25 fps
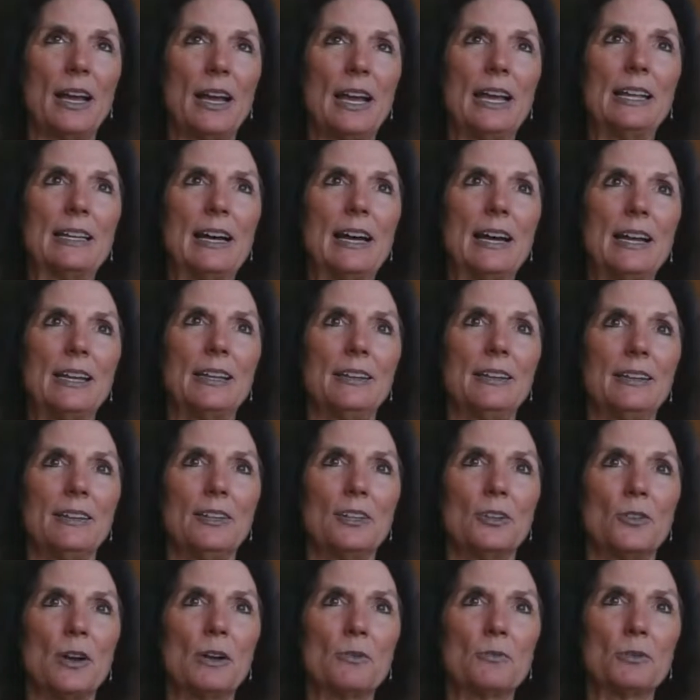
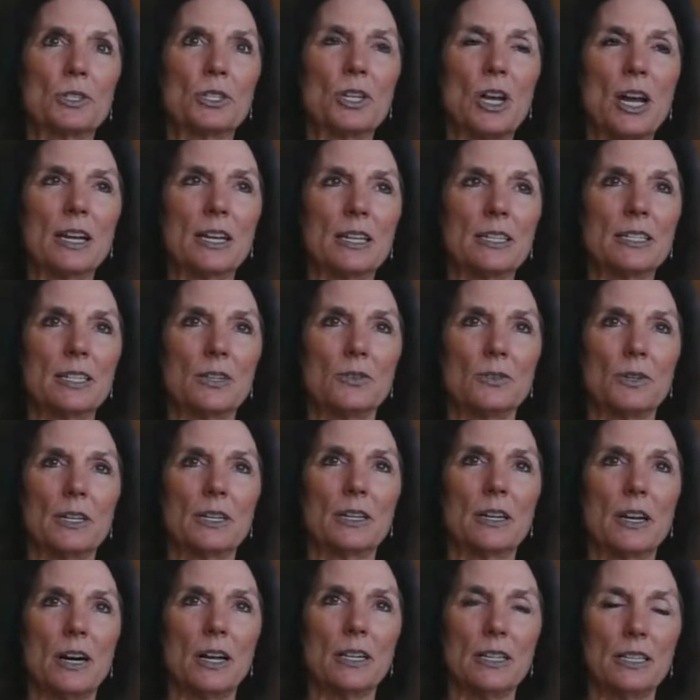I was talking to
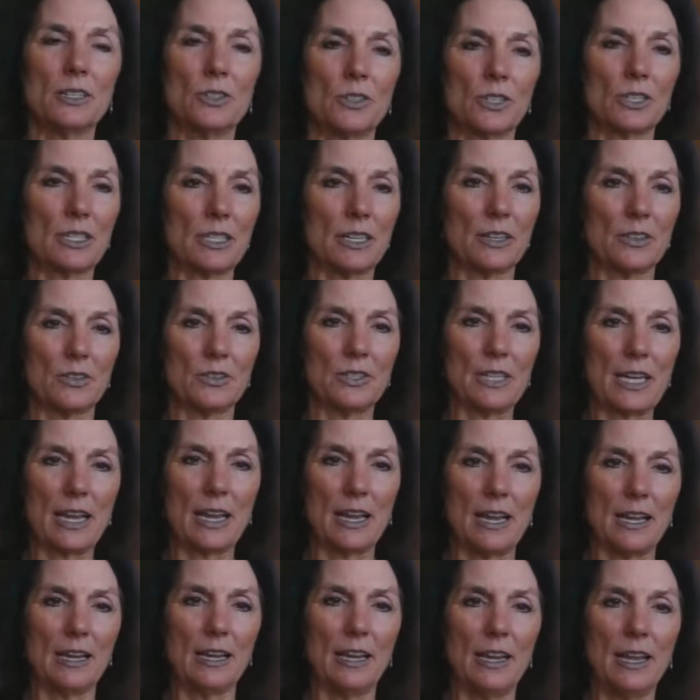a colleague just the other
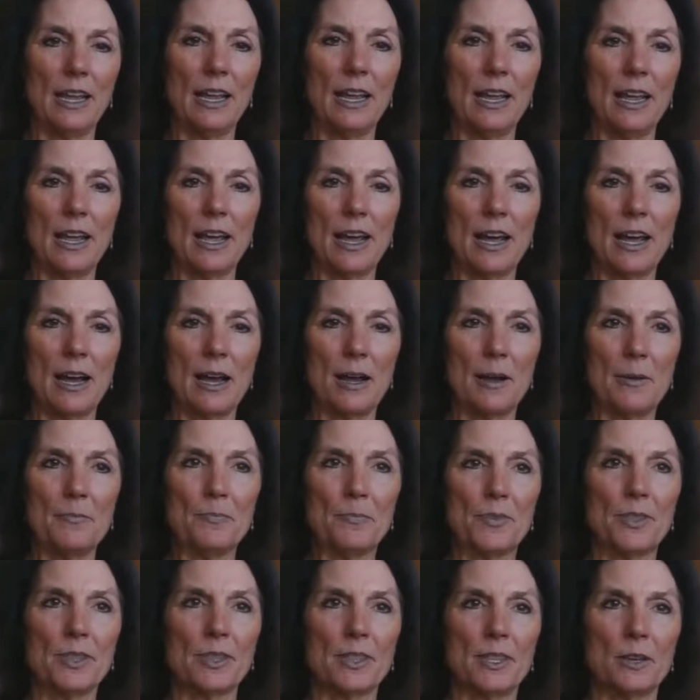day
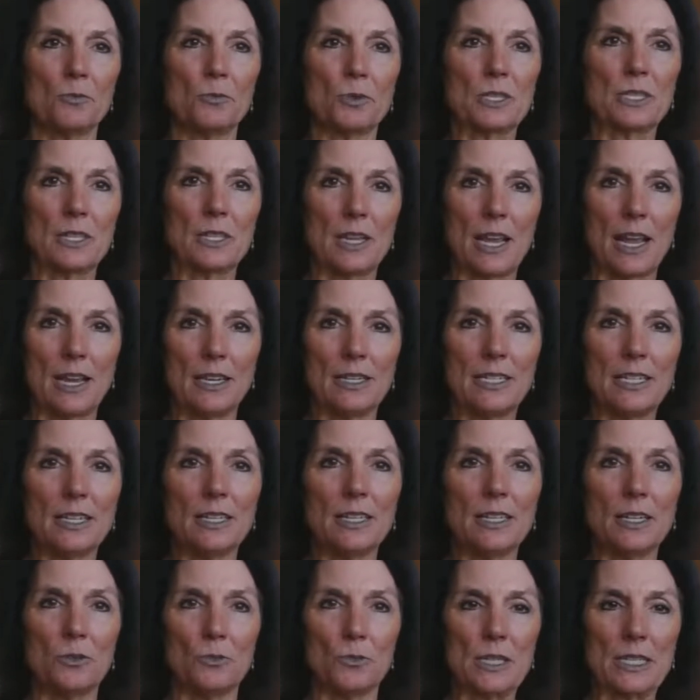that was
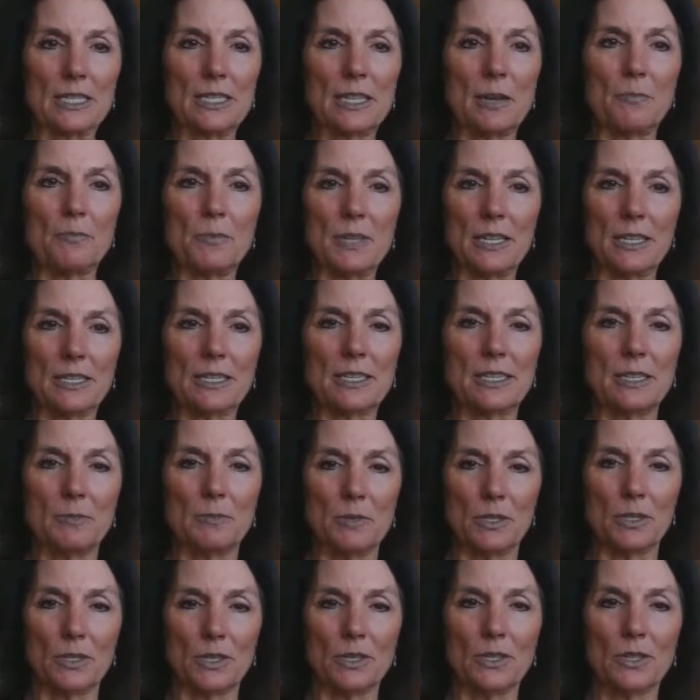dealing with something
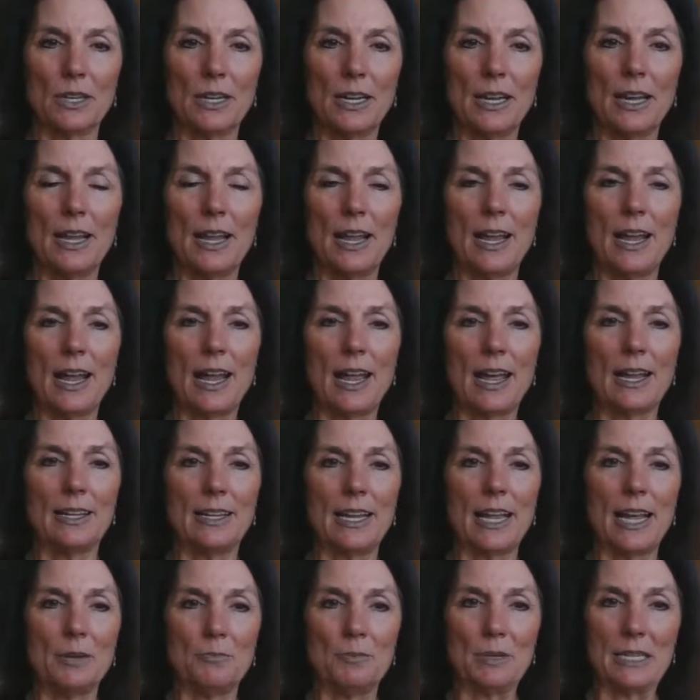similar
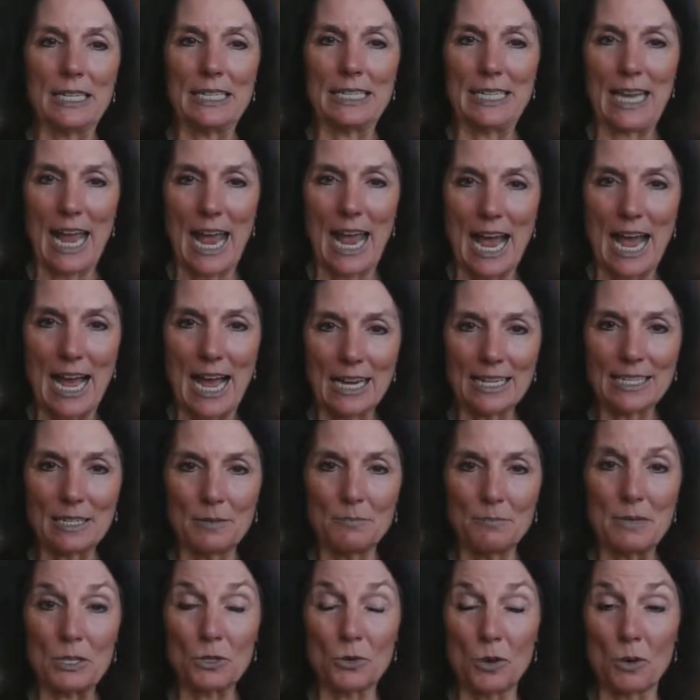and had been attacked
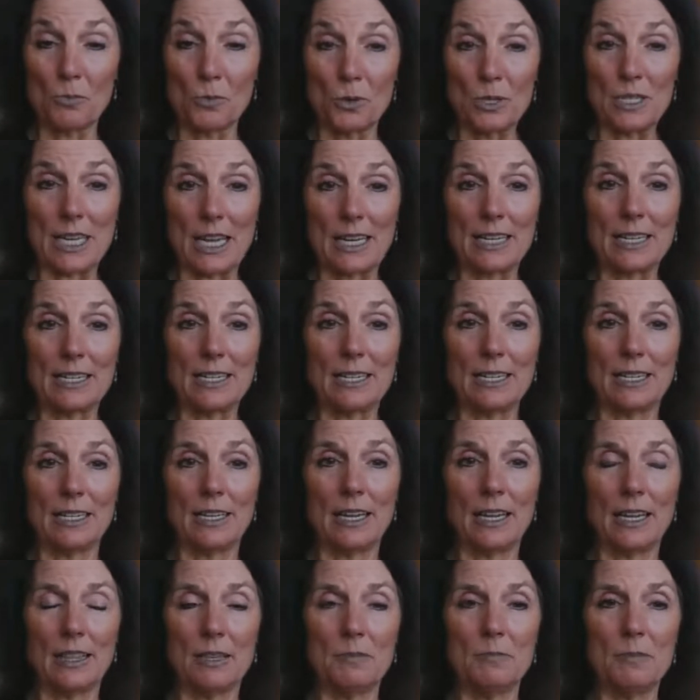and misrepresented
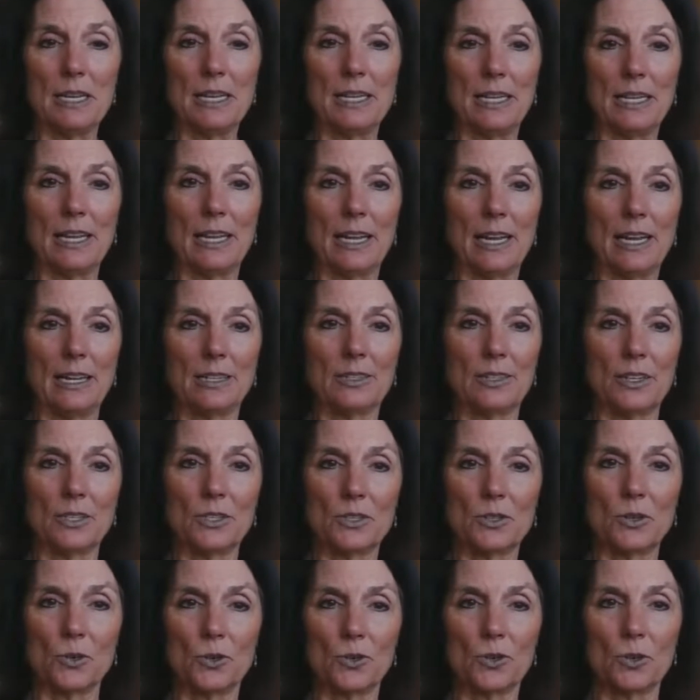in the media and
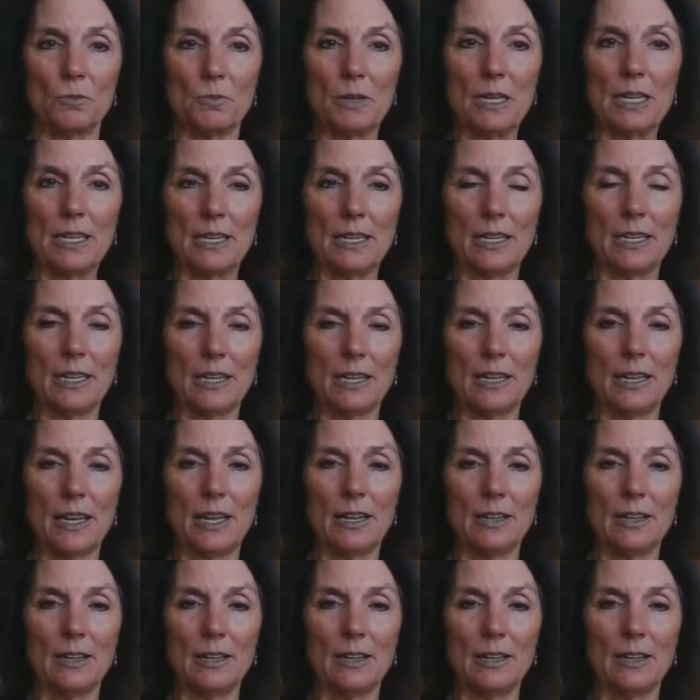on social media.